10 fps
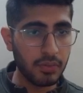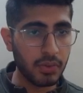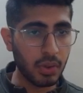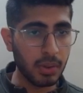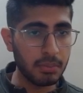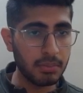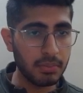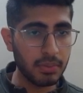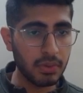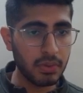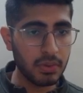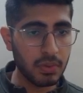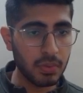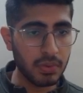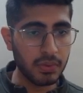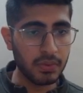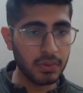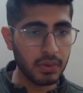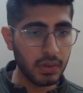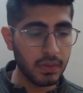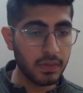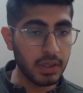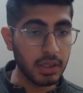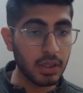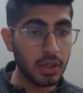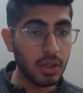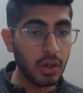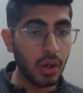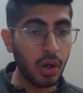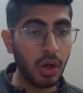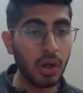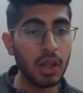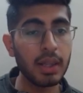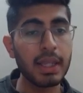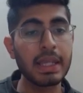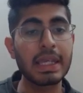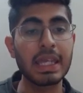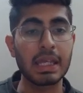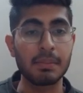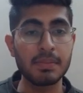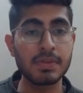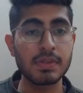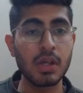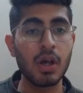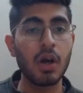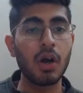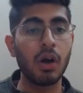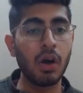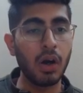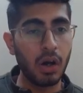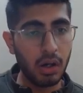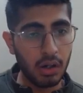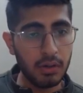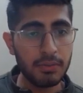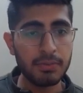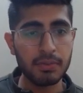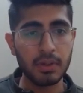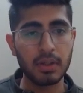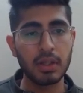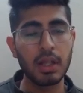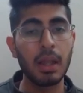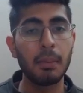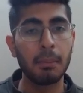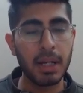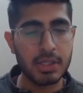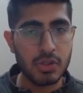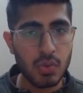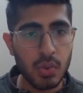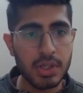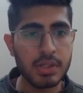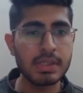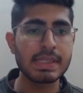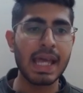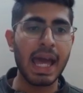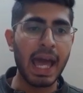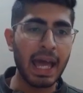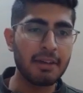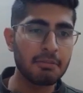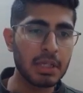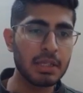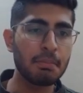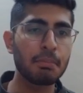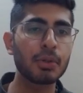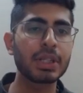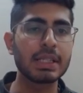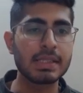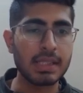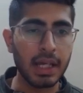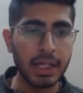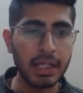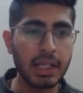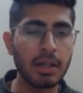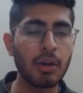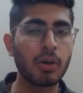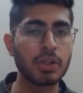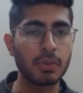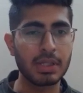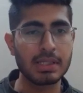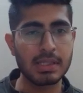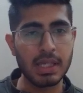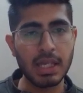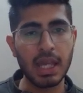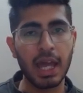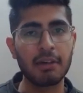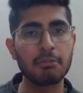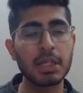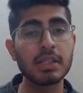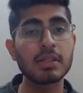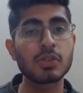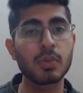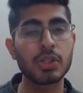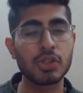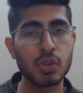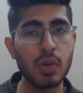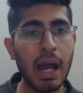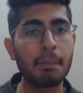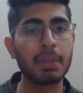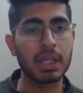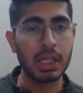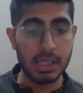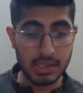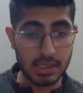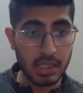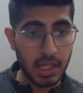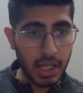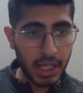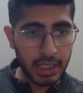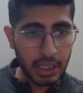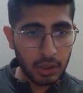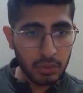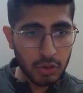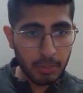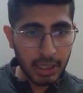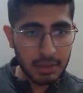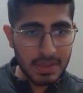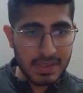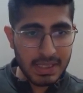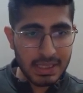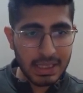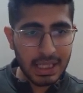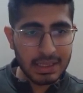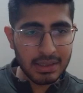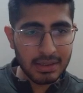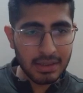from students. See, all the names of my students have been put inside, or you can say have been switched to uppercase. And now you might be seeing that